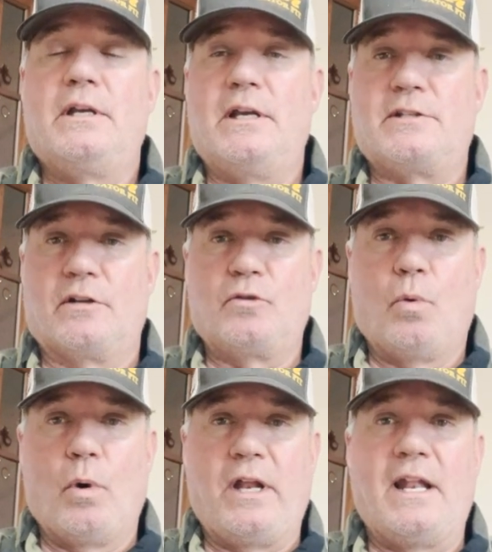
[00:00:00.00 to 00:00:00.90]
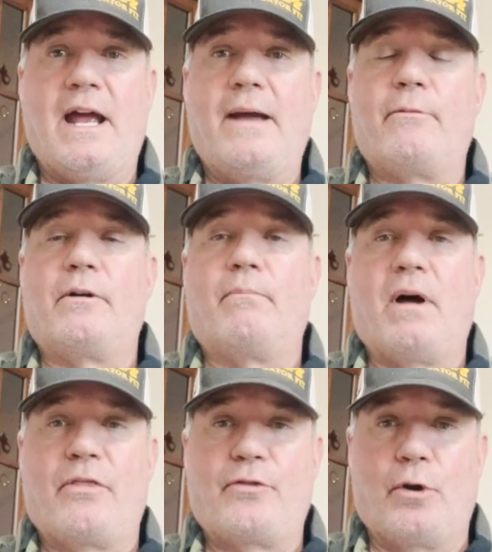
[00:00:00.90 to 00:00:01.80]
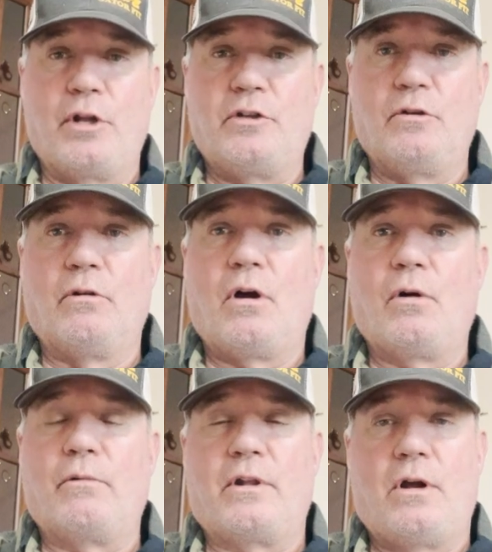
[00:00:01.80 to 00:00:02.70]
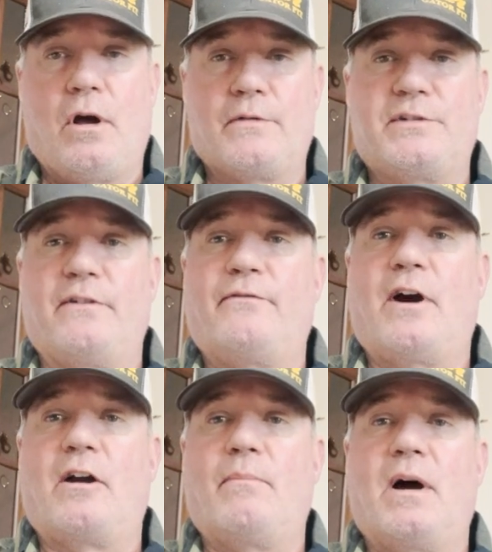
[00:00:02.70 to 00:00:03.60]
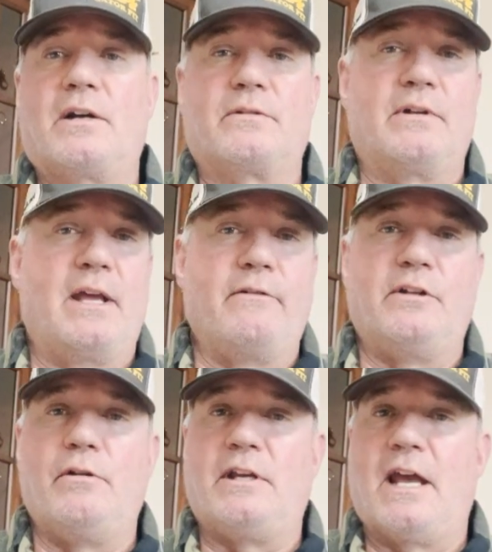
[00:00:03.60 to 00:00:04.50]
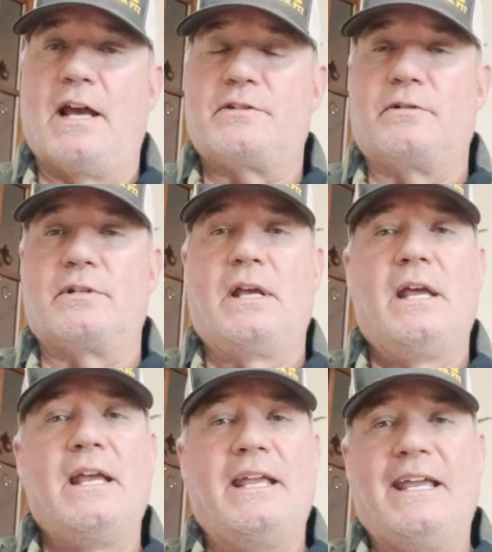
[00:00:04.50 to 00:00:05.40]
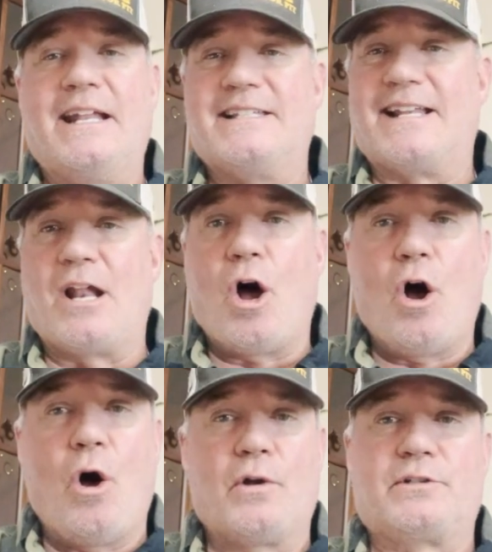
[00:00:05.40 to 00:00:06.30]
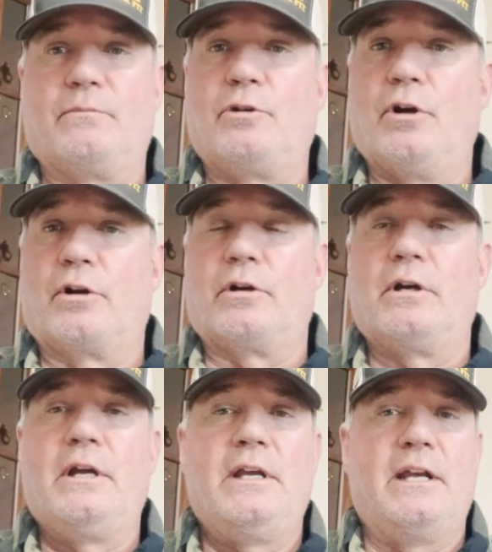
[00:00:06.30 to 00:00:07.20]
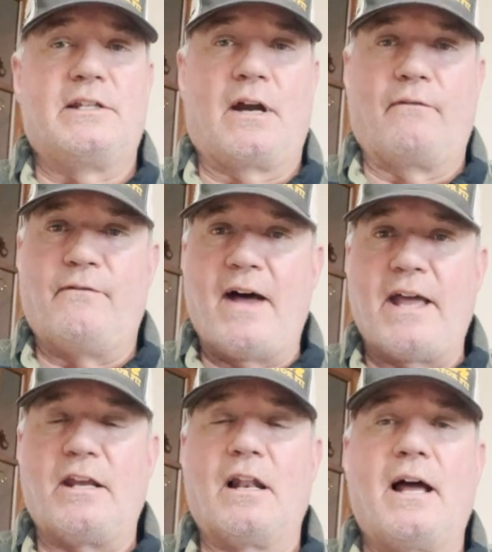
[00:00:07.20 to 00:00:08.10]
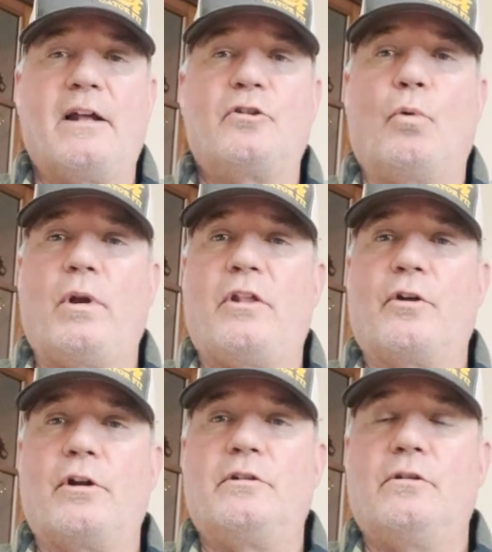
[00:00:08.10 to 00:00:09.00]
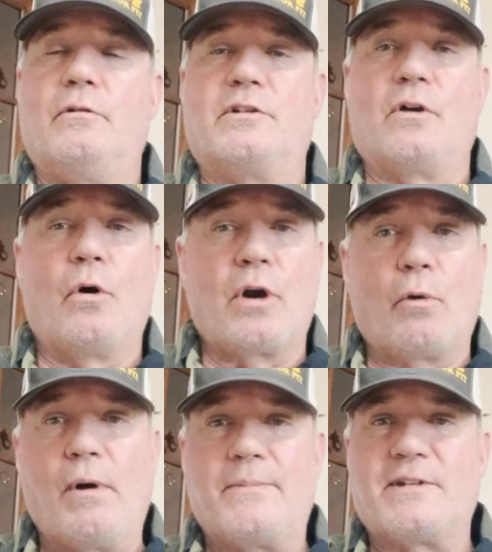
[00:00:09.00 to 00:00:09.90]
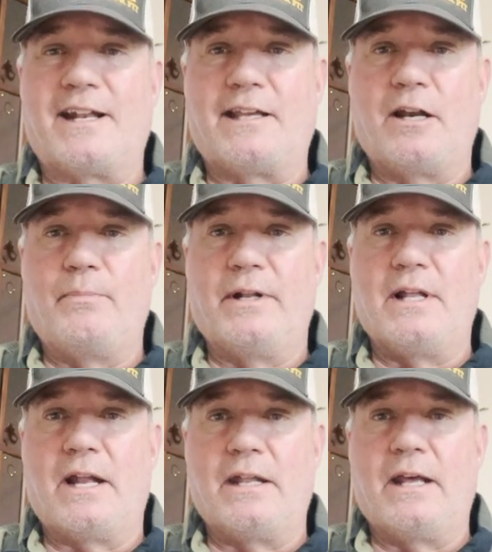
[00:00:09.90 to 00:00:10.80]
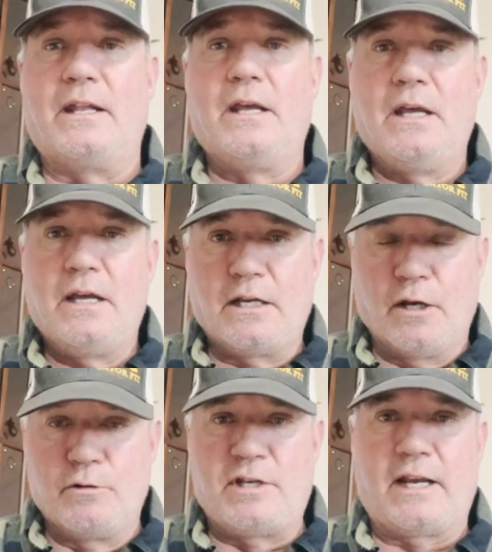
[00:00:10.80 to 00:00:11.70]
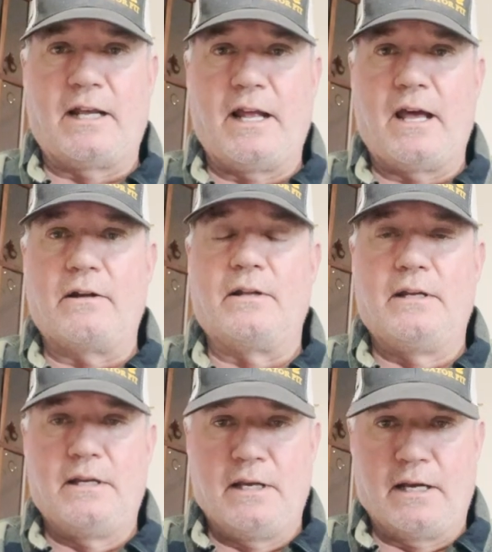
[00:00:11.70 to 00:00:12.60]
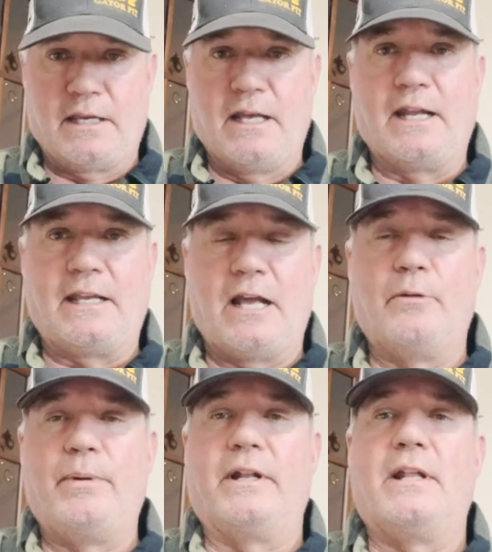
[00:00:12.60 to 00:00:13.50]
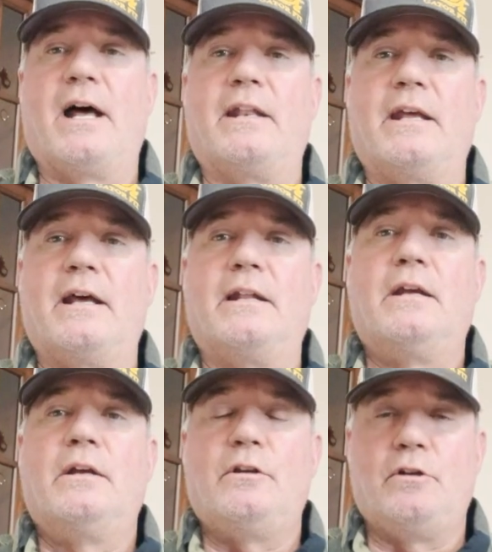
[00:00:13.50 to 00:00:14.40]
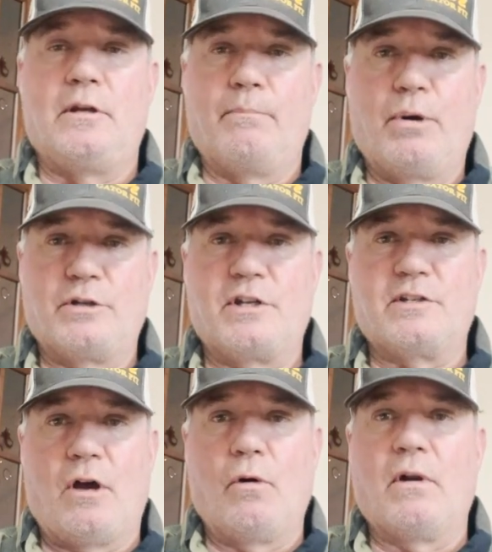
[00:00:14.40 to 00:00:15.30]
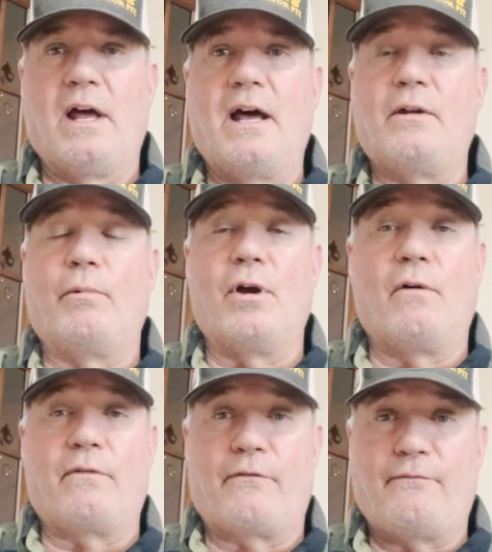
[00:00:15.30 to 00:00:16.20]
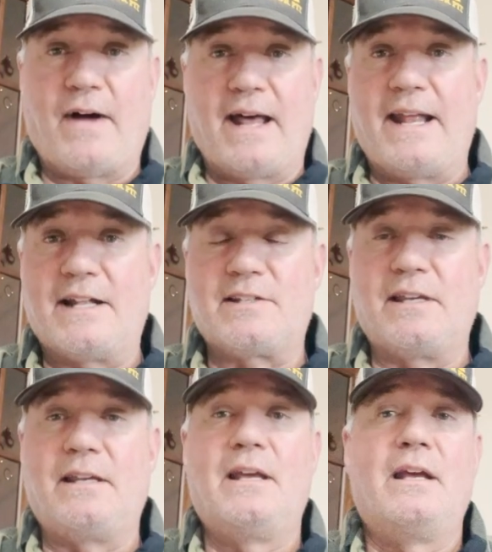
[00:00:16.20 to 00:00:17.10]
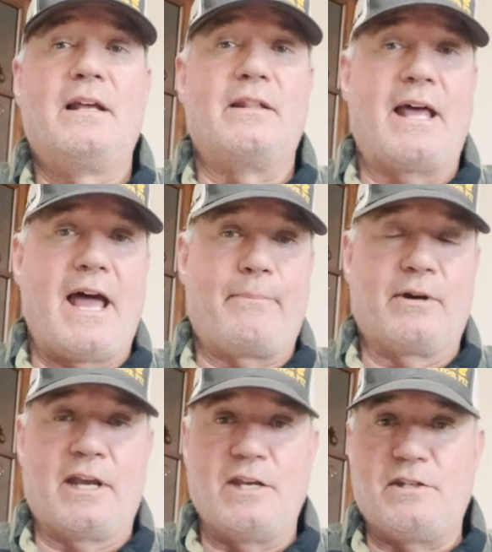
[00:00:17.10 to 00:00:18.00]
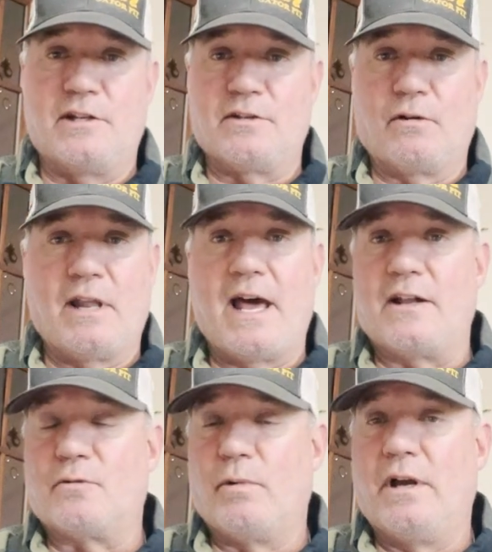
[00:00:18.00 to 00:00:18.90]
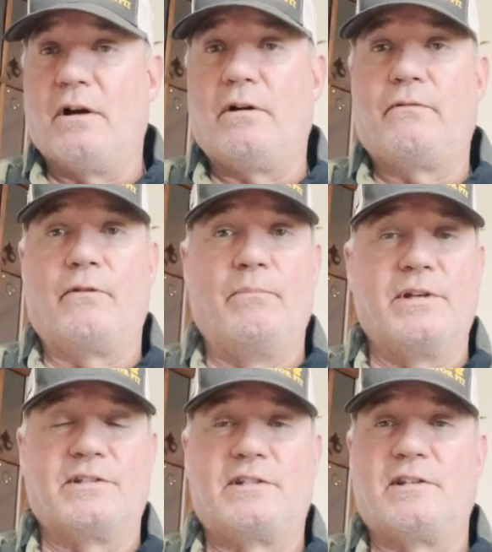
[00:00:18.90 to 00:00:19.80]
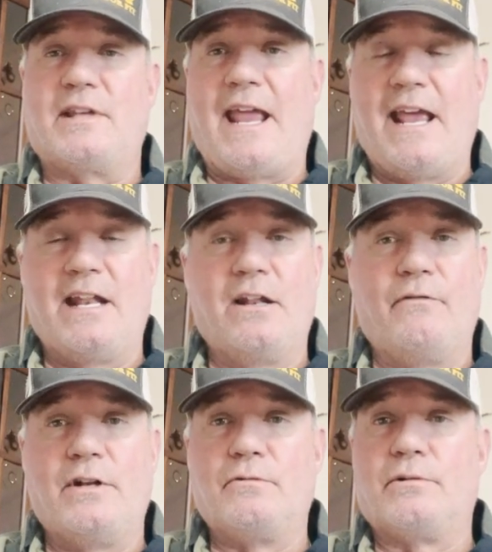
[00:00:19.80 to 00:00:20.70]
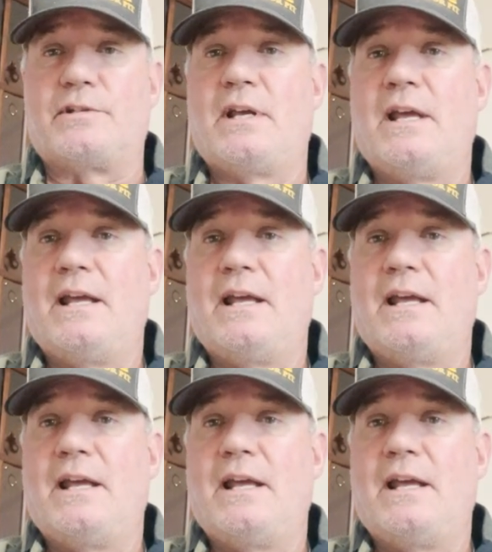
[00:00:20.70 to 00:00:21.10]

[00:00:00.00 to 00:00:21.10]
It's a 20 diameter by 32 long with an offset firebox on heavy duty casters. It is an awesome cooker. It's our value line 2032. It's on our website at gatorpit.net. Go check it out. Again, at gatorpit.net. You can purchase online. We offer financing. The application is online as well for businesses and individuals.